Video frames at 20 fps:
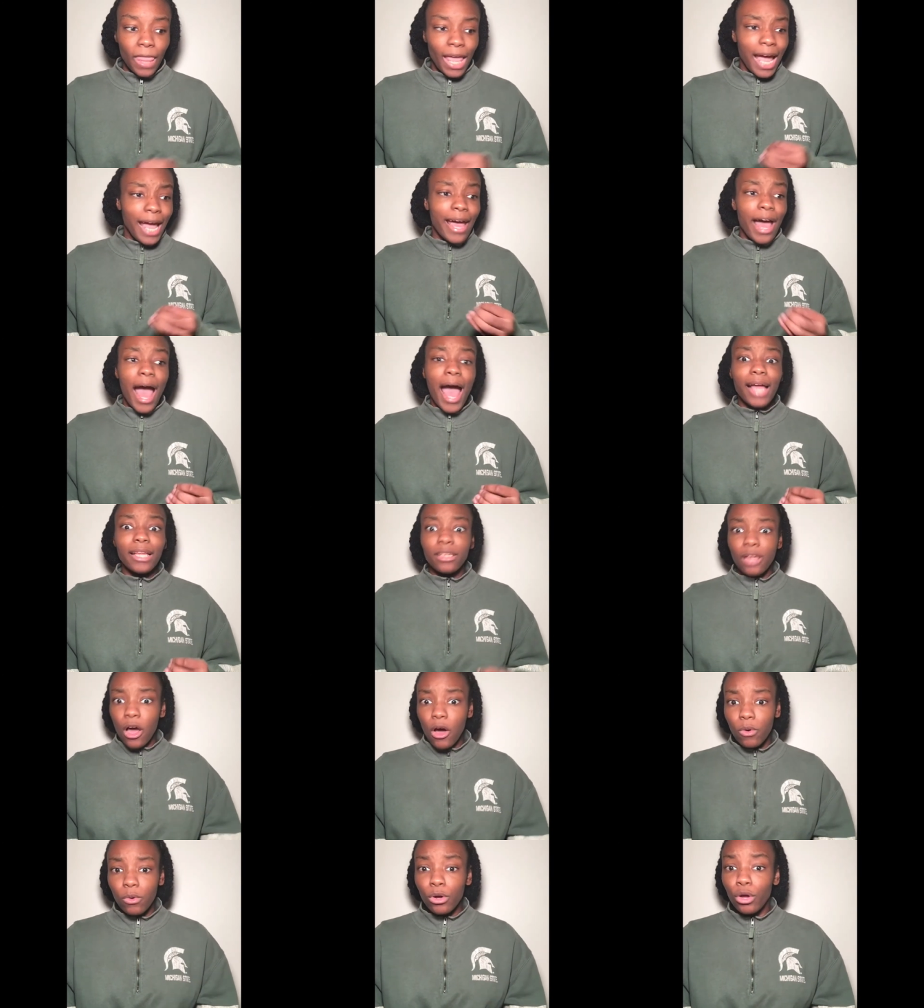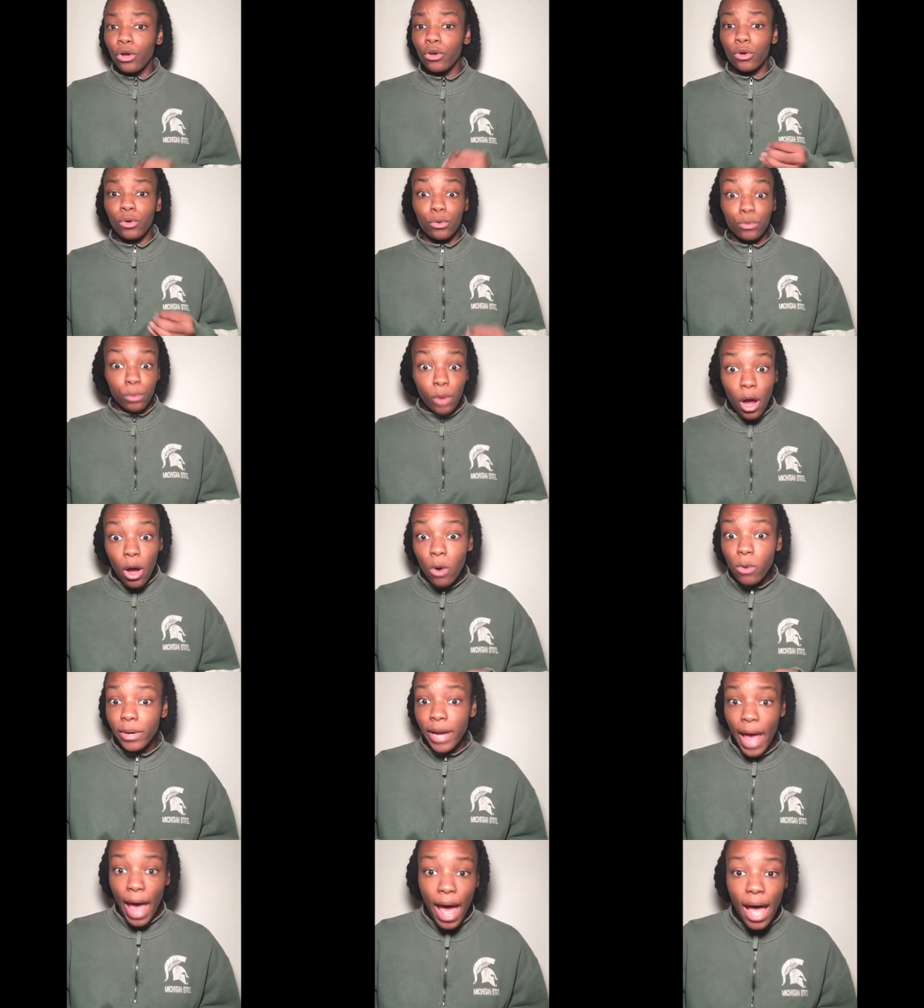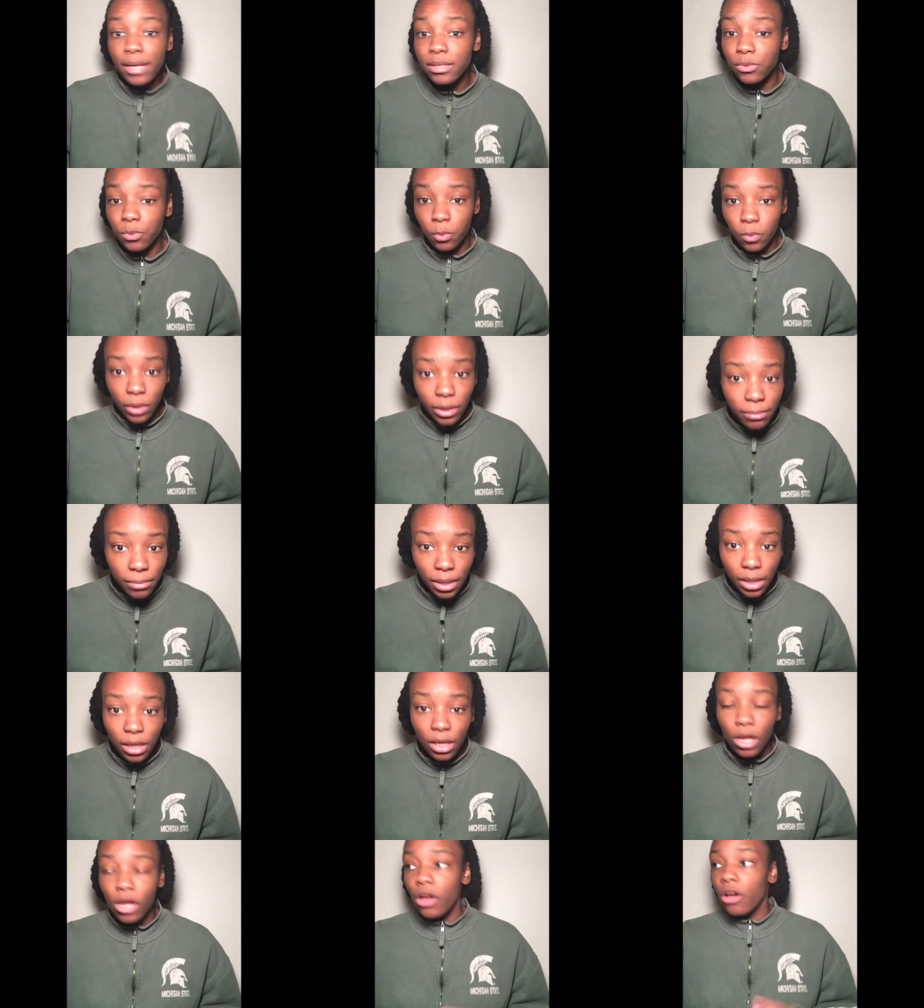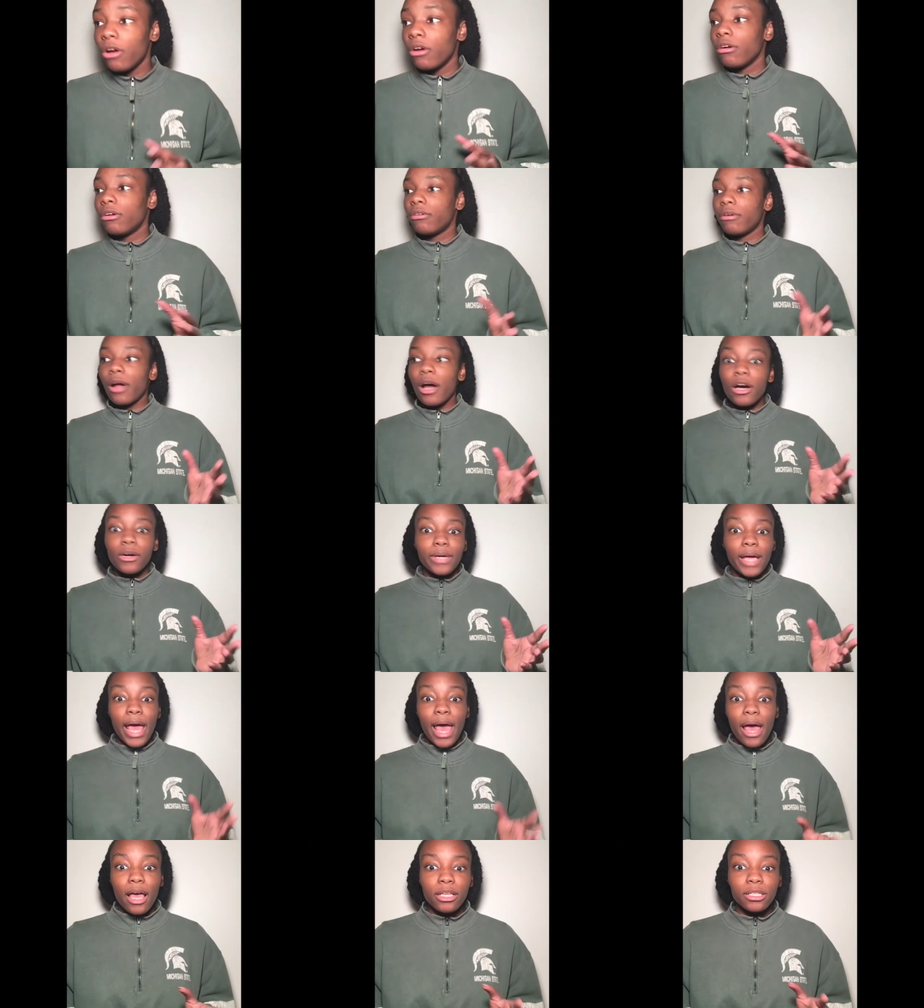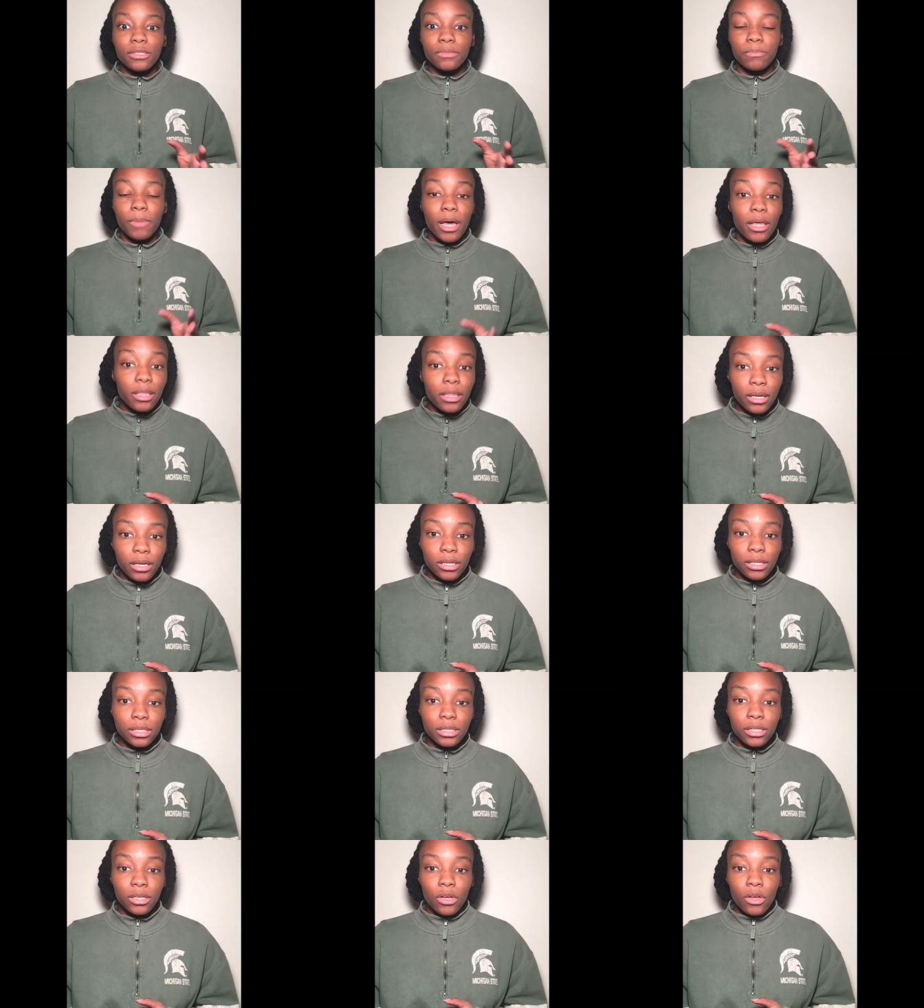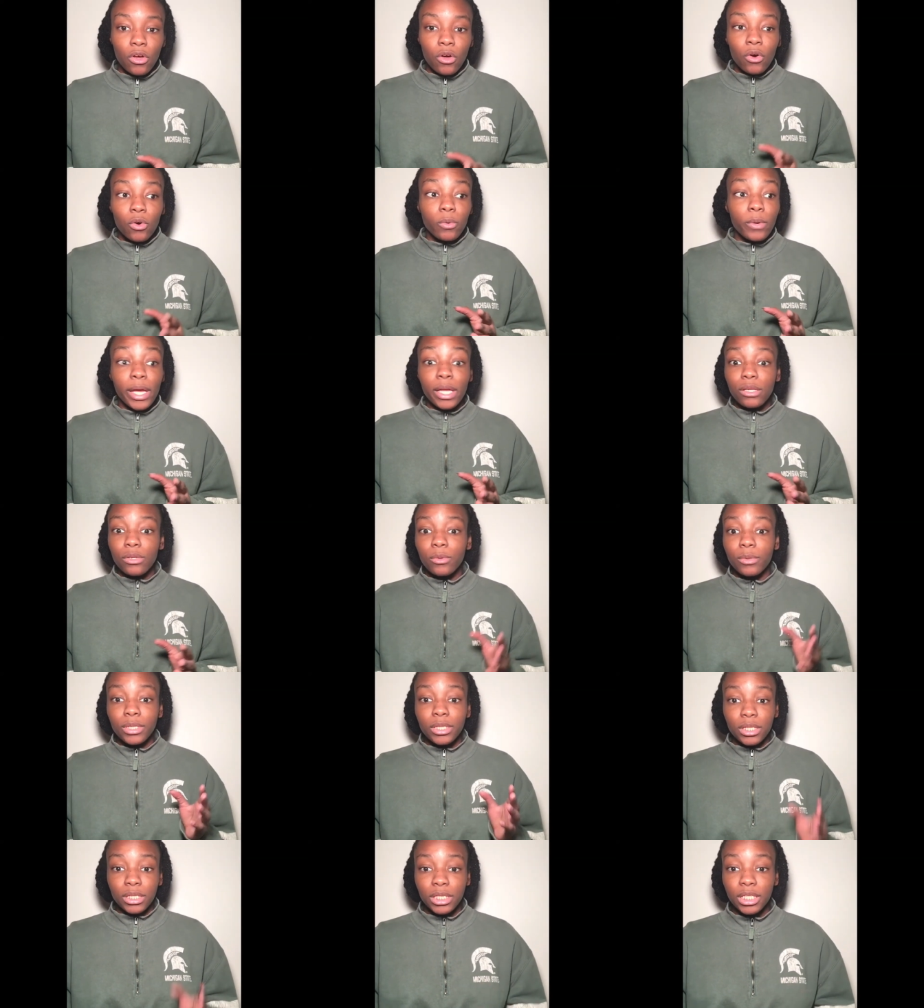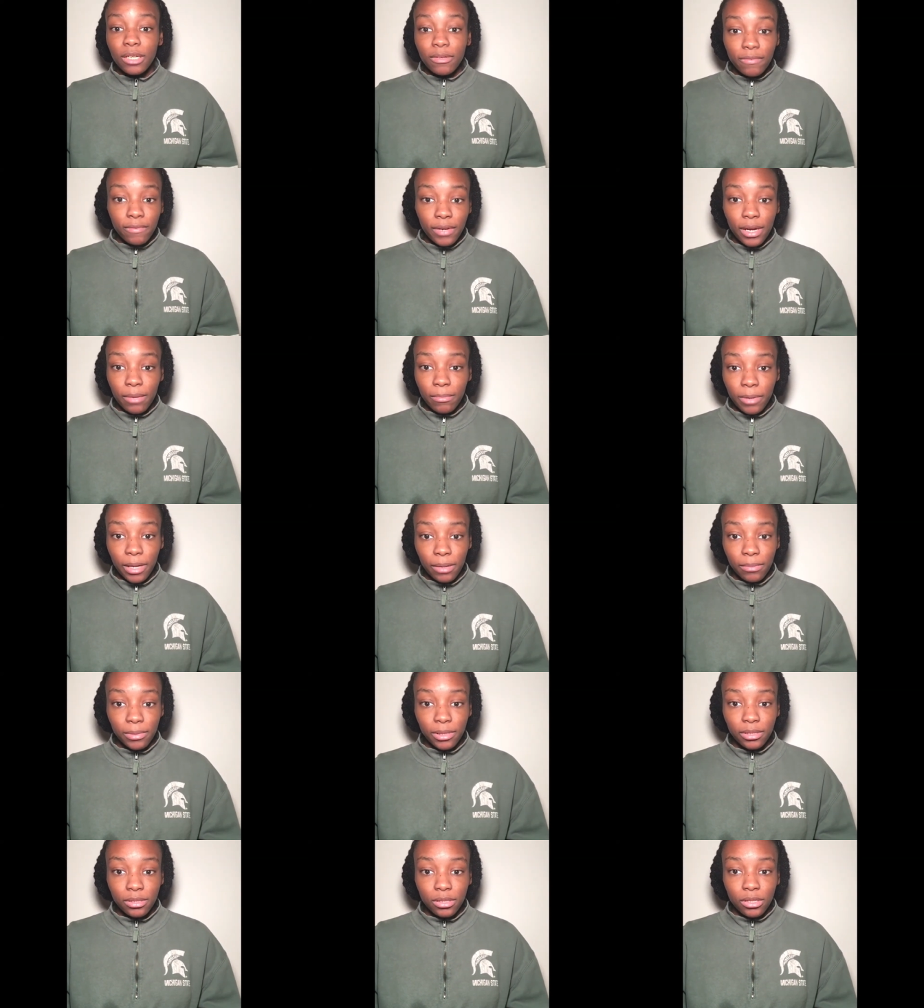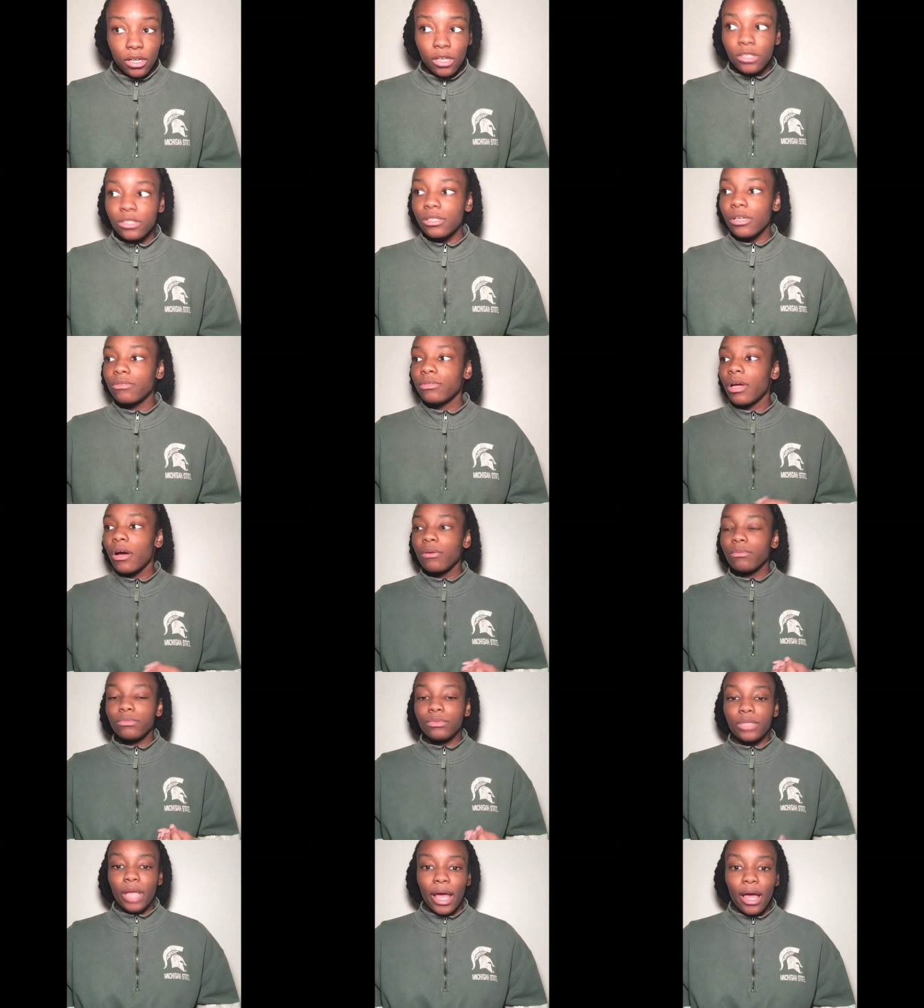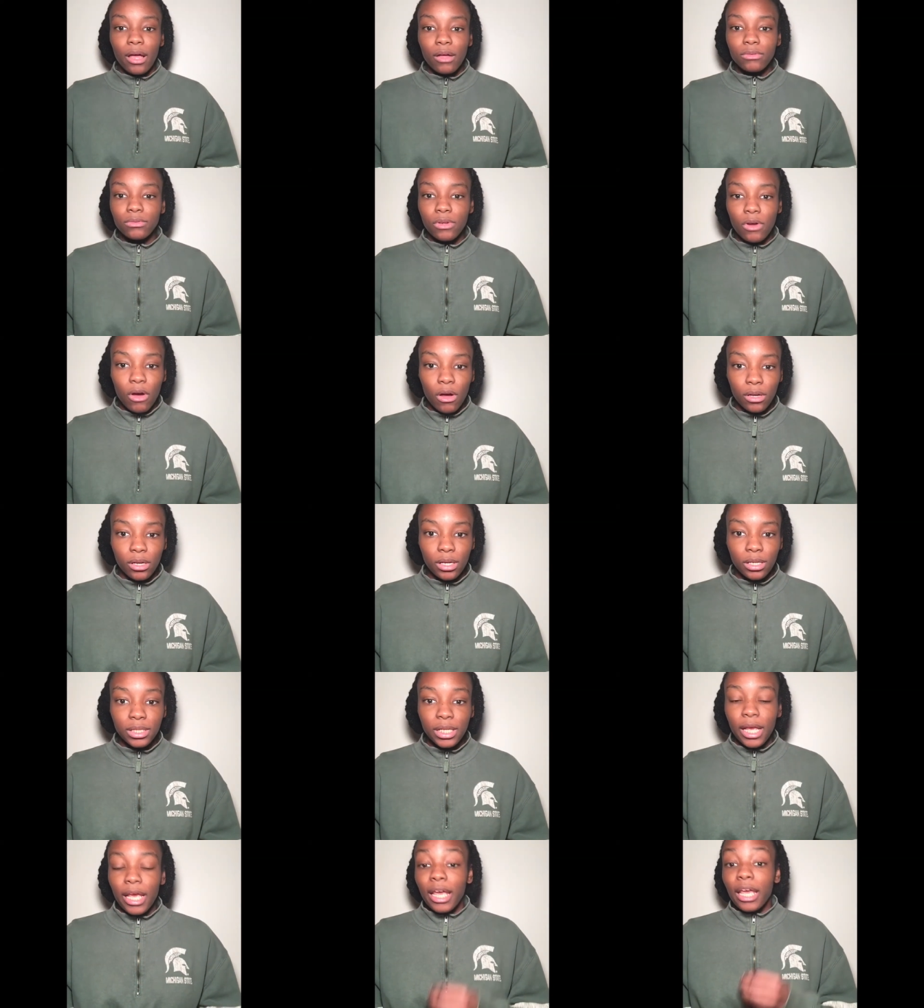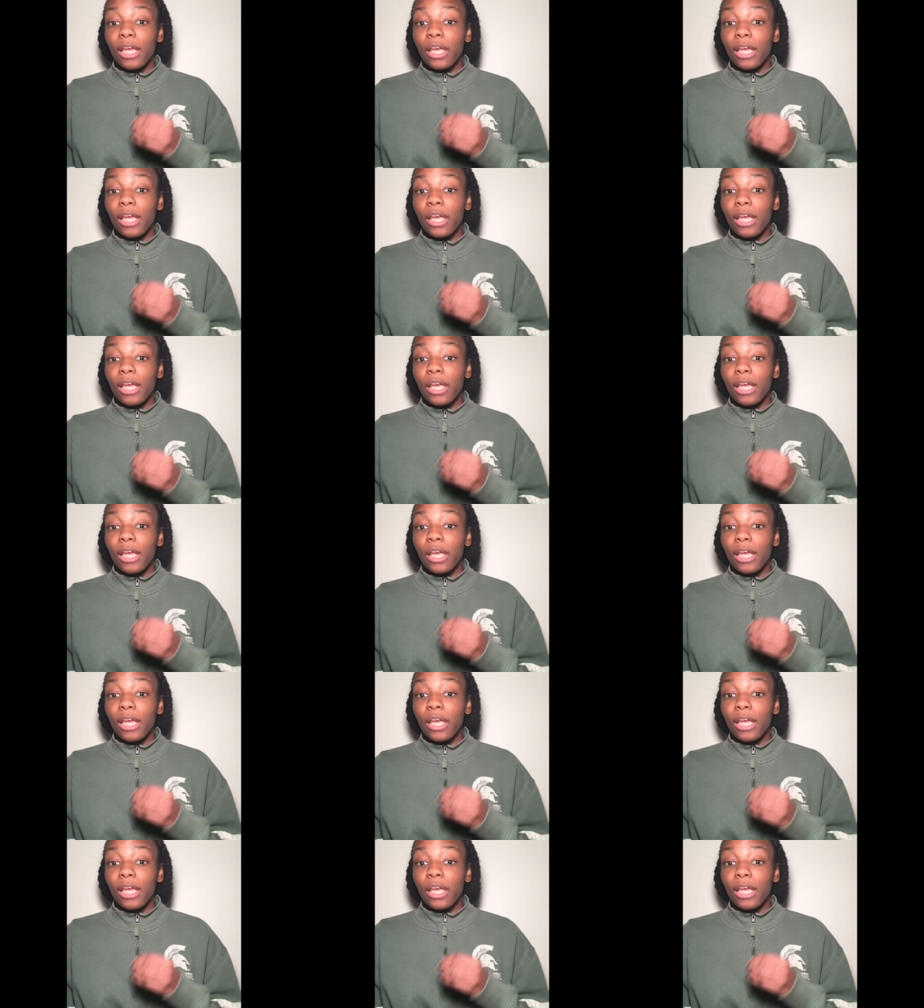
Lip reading: And I know grown ass women, grown ass mothers who ain't doing shit for their babies. So don't down talk us.